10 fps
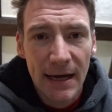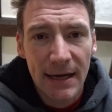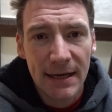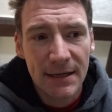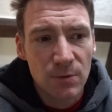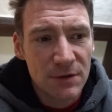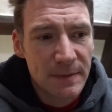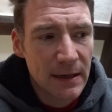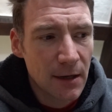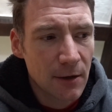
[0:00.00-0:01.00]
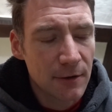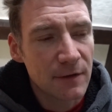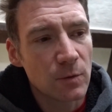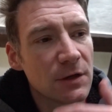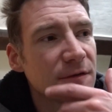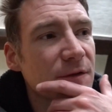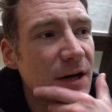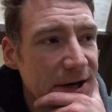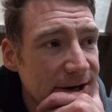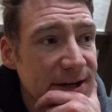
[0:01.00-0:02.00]
And what's been going on in the world of
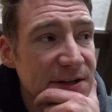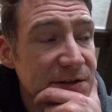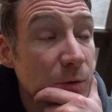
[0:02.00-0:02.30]
cars?